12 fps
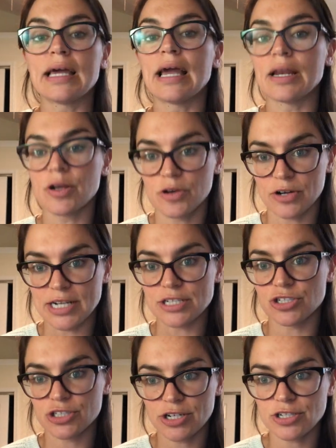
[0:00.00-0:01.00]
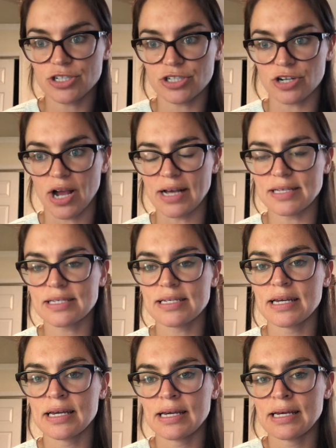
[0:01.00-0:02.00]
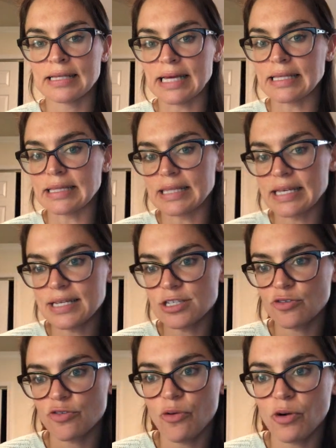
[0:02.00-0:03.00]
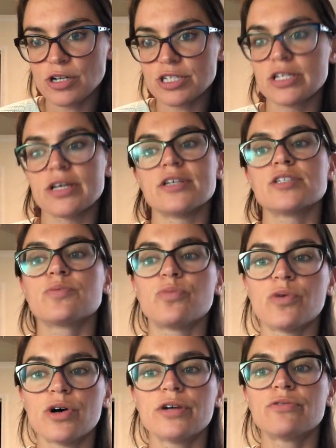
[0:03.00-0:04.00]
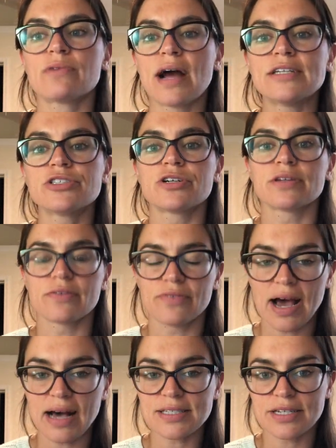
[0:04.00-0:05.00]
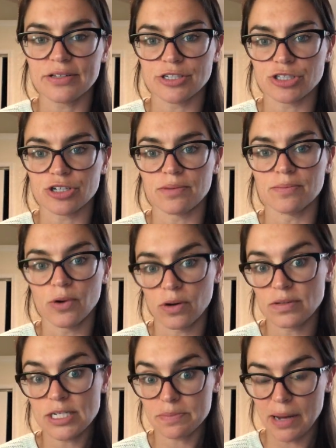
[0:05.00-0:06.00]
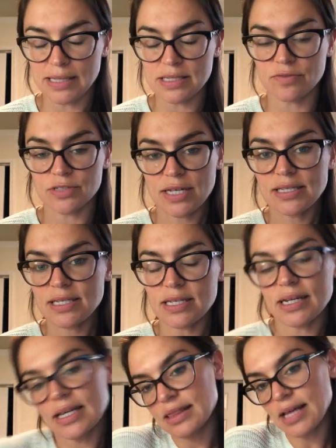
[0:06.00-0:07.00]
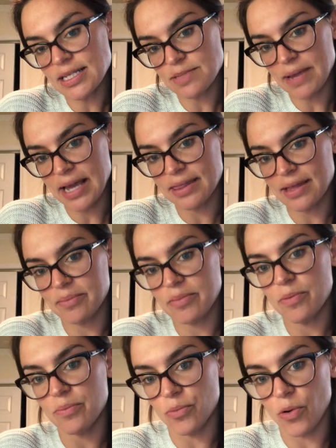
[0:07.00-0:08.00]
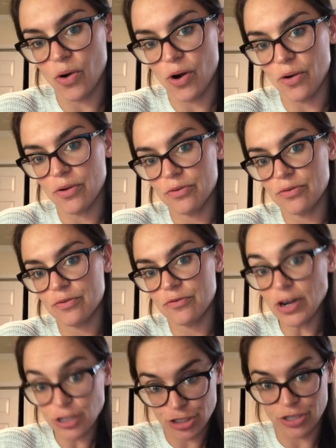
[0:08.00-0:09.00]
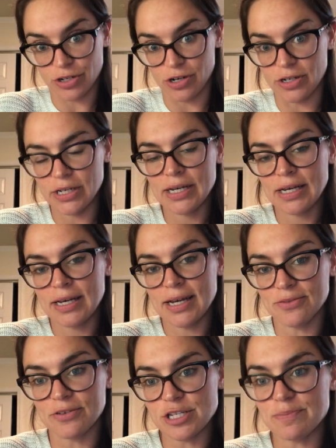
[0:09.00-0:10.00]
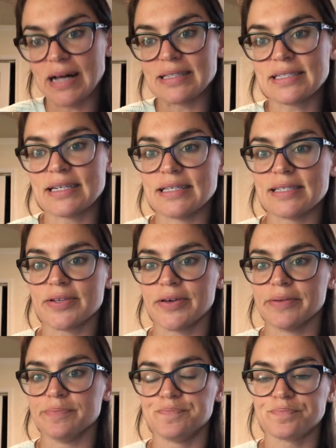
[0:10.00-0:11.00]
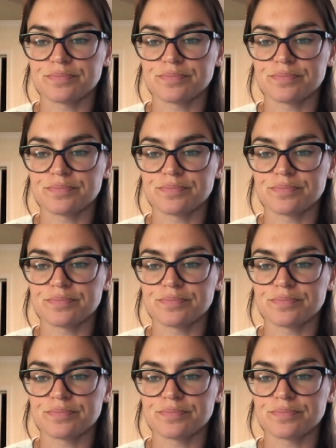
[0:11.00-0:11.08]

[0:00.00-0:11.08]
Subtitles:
increase shear stress, that these forces would render the vasculature more responsive to insulin and thus make them more functional in response to insulin.